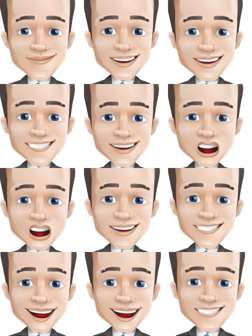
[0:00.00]
Basically,
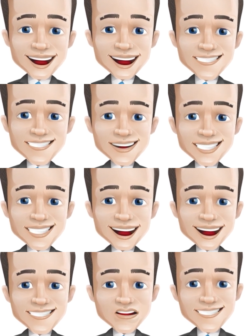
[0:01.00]
any trade can be turned
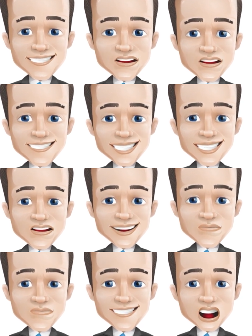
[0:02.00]
into a scalp by taking
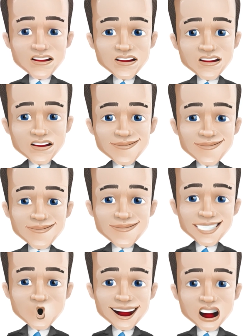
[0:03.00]
a profit
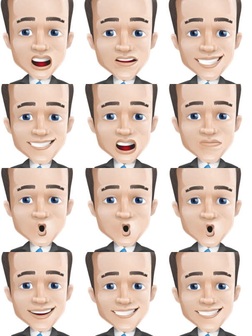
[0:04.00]
near the
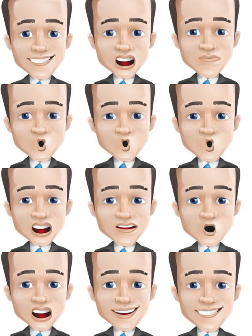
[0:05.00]
one-to-one
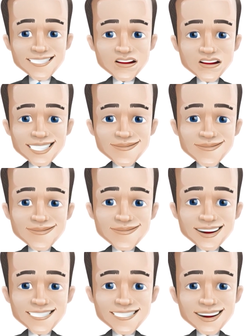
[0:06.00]
risk-reward ratio.
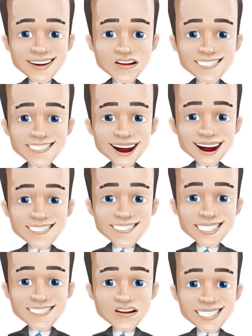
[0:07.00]
This means the size of
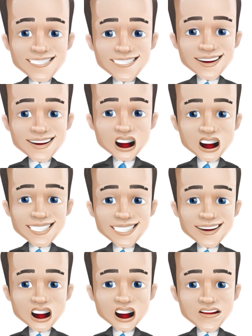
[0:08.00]
profits taken
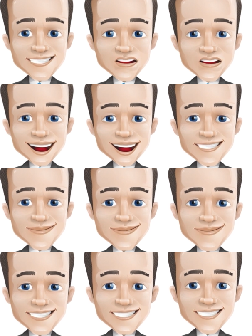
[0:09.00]
equals the size
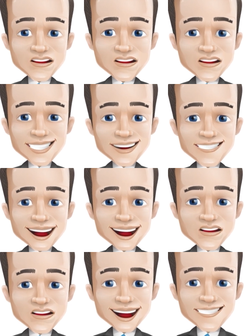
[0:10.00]
stop
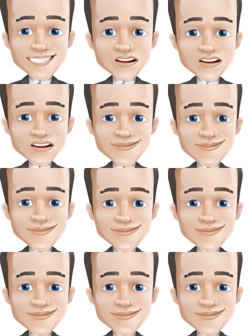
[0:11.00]
dictated by the setup.